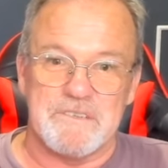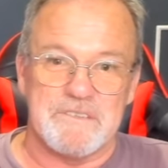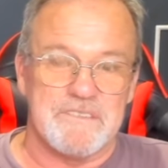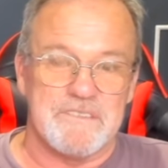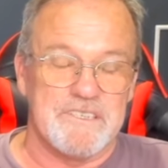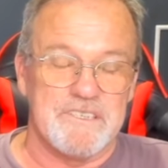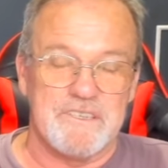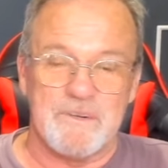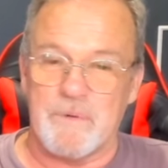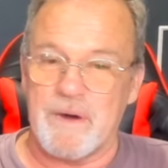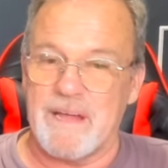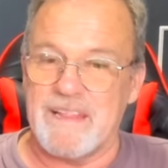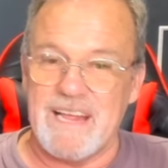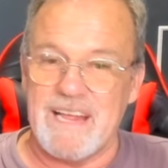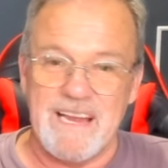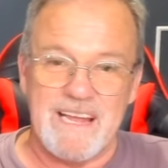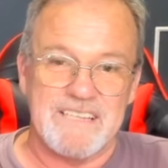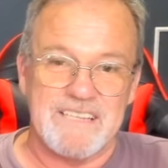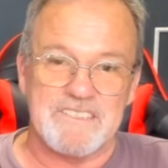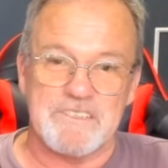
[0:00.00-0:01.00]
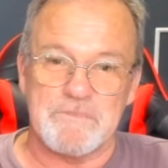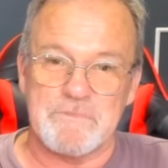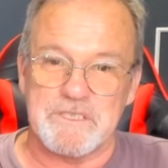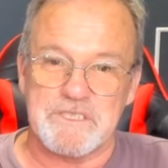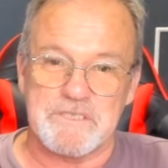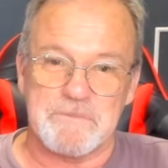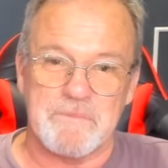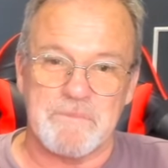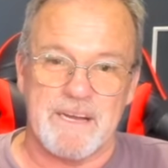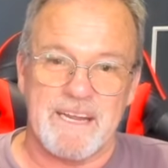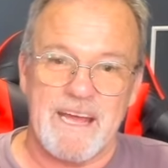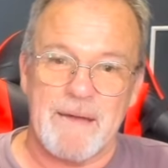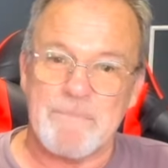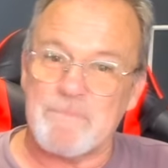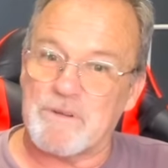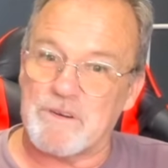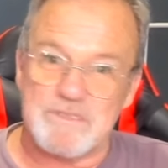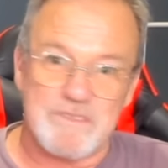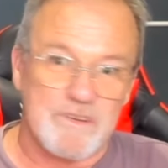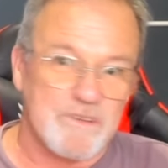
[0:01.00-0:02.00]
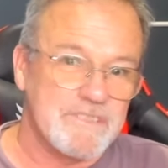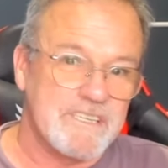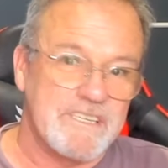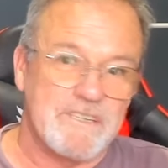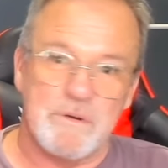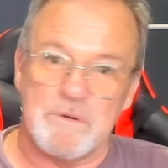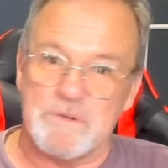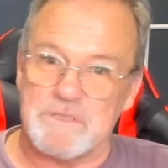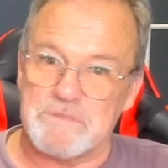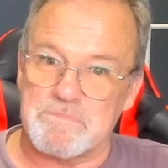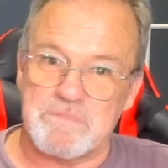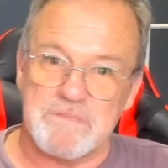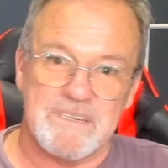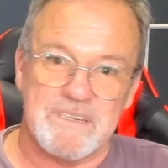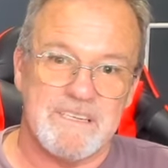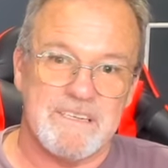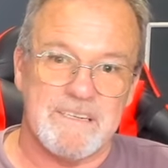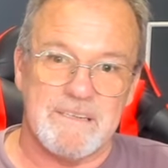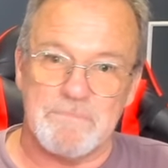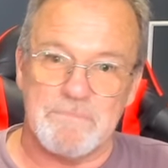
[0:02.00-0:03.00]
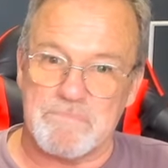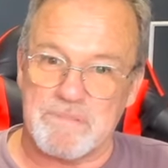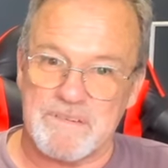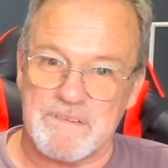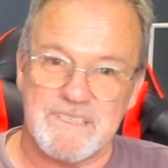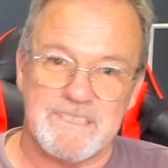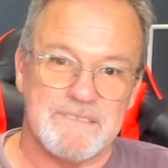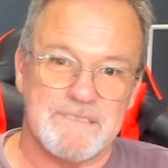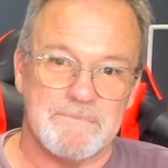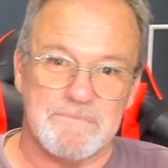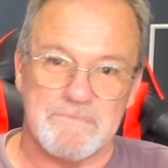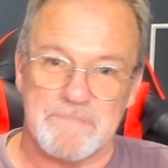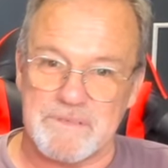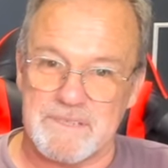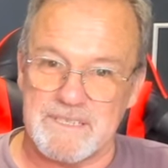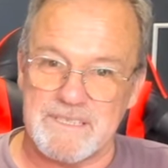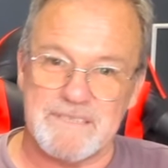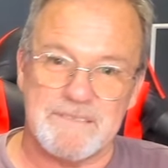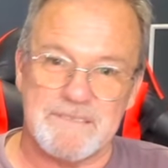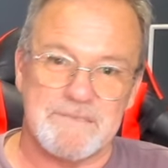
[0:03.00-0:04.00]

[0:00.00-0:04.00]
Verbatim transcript: Do you know why they lend so much money out? Because all they do is print and print and print